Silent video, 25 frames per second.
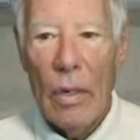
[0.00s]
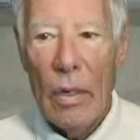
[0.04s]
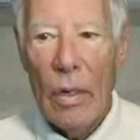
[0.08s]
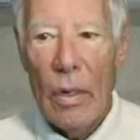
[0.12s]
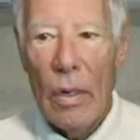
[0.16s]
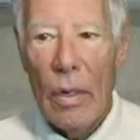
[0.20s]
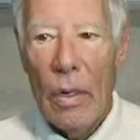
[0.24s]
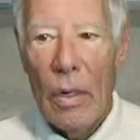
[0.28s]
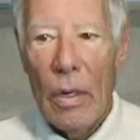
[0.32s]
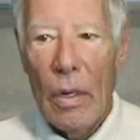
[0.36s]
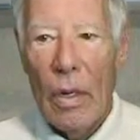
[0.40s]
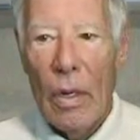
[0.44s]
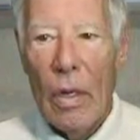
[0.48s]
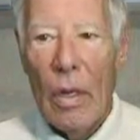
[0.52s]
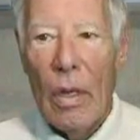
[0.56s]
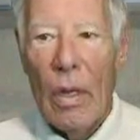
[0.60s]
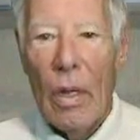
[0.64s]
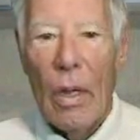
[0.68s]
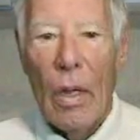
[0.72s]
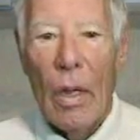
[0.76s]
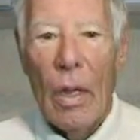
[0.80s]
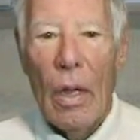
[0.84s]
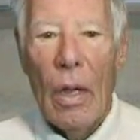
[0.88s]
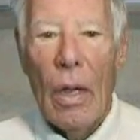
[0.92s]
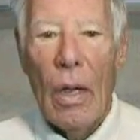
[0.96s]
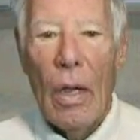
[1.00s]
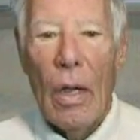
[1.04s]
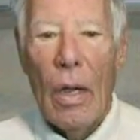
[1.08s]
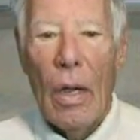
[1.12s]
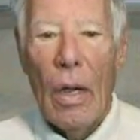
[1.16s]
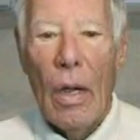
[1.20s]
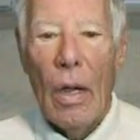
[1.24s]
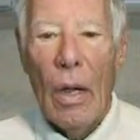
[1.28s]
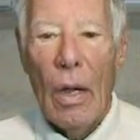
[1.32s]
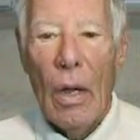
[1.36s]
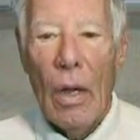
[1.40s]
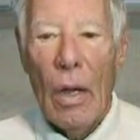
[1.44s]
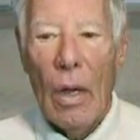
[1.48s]

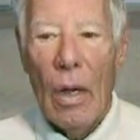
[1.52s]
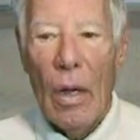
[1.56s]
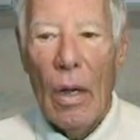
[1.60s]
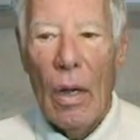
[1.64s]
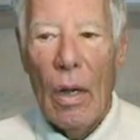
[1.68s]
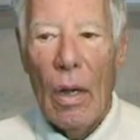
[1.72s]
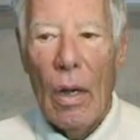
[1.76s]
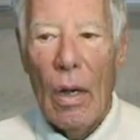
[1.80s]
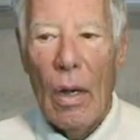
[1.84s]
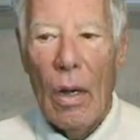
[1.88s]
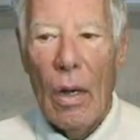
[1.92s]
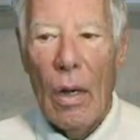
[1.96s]
(no one is talking)